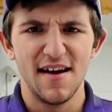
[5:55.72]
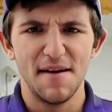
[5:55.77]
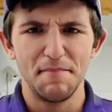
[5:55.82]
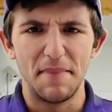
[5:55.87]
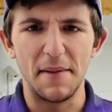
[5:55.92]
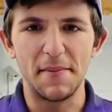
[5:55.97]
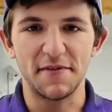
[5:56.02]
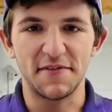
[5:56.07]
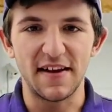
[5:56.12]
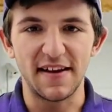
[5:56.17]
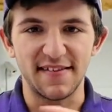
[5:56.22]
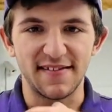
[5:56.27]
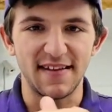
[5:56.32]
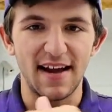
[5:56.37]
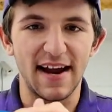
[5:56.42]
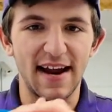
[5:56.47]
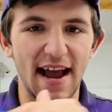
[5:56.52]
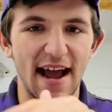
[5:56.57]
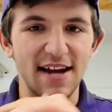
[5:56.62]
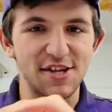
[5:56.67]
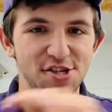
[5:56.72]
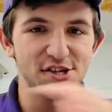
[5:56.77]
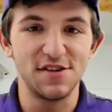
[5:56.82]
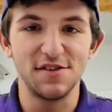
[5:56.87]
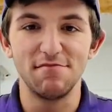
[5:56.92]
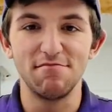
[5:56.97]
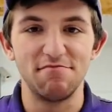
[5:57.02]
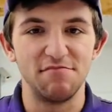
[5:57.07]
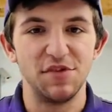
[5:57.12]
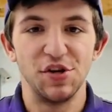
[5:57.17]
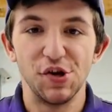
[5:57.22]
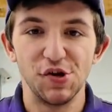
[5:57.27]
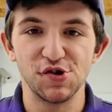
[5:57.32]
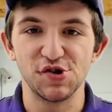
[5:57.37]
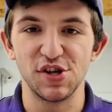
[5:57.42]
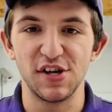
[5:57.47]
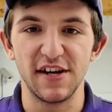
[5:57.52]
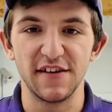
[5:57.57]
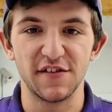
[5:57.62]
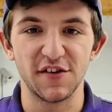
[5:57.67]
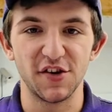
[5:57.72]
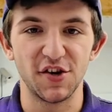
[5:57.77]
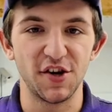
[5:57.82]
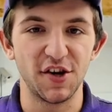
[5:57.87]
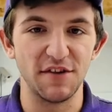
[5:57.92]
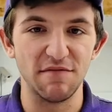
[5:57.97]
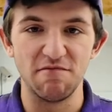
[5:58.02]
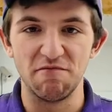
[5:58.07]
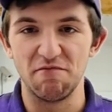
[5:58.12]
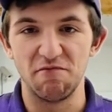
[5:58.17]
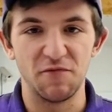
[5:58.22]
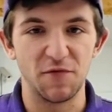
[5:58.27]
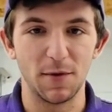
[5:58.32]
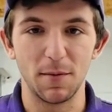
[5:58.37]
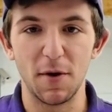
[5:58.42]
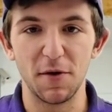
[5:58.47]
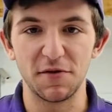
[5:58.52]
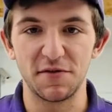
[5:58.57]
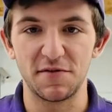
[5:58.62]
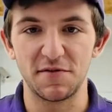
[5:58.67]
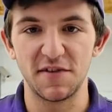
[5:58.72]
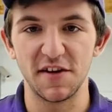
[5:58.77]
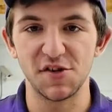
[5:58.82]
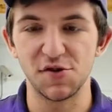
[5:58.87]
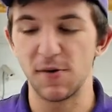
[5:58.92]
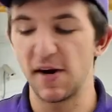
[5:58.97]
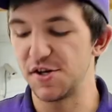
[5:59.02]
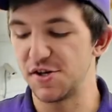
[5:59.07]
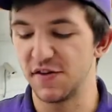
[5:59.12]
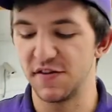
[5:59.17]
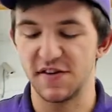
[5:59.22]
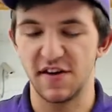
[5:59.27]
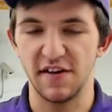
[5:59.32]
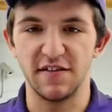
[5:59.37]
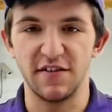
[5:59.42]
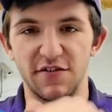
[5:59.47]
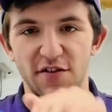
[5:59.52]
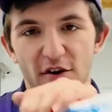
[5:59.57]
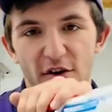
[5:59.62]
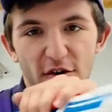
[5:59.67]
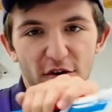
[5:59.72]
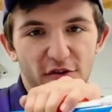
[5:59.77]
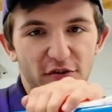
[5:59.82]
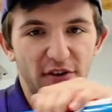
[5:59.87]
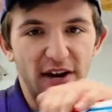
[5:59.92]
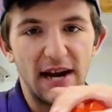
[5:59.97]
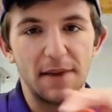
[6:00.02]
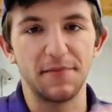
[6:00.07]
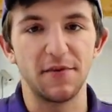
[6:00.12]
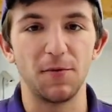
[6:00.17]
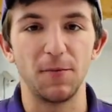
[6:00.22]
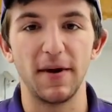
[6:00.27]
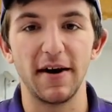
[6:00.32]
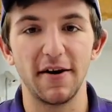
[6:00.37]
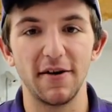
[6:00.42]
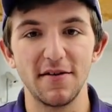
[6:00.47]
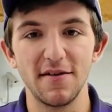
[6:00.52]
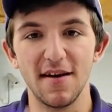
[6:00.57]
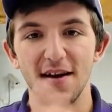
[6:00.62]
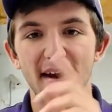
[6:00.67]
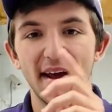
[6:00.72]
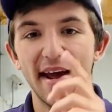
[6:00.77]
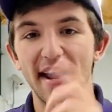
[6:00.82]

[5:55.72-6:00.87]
People say slide action usually isn't good for most situations because it's all cramped and weird.